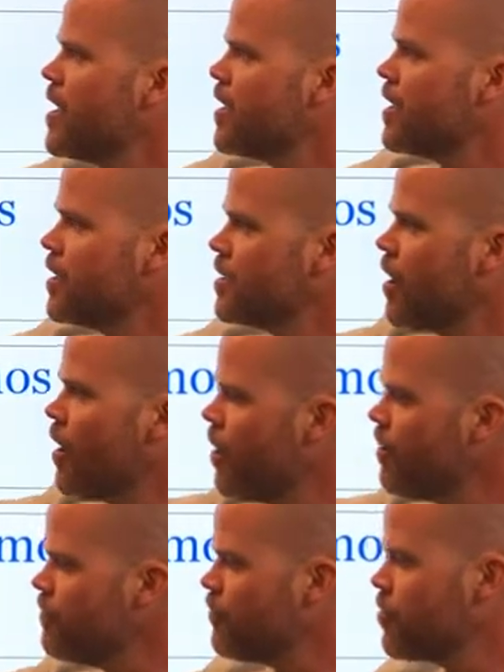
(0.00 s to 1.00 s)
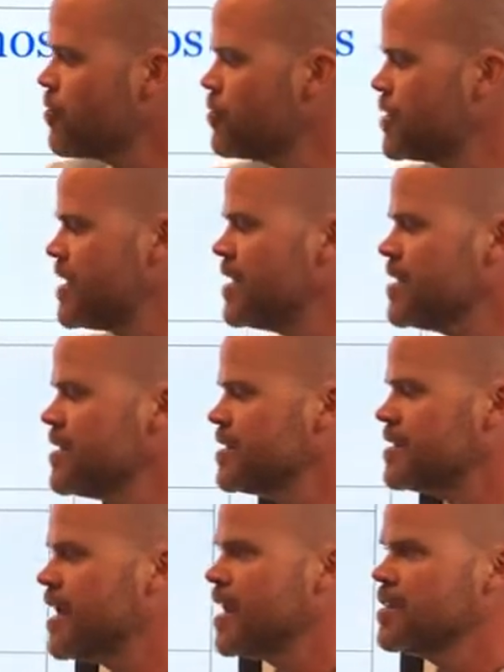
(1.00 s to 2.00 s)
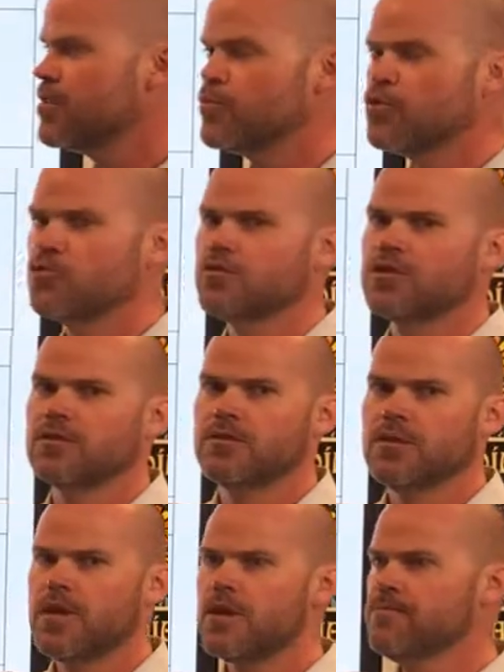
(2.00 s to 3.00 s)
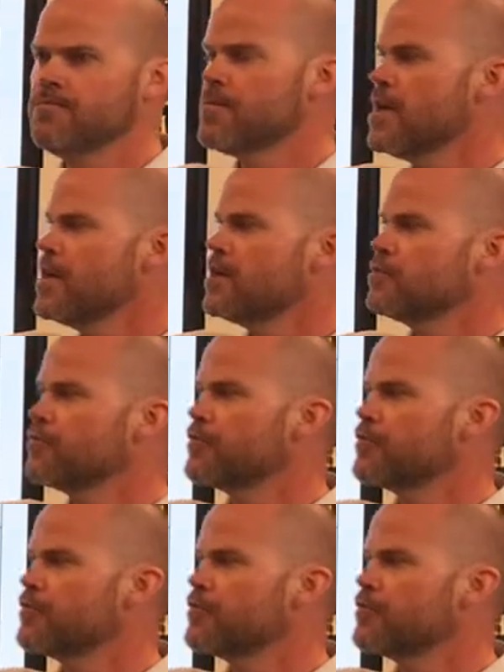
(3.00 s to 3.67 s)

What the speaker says: in all forms inside the boot, okay? So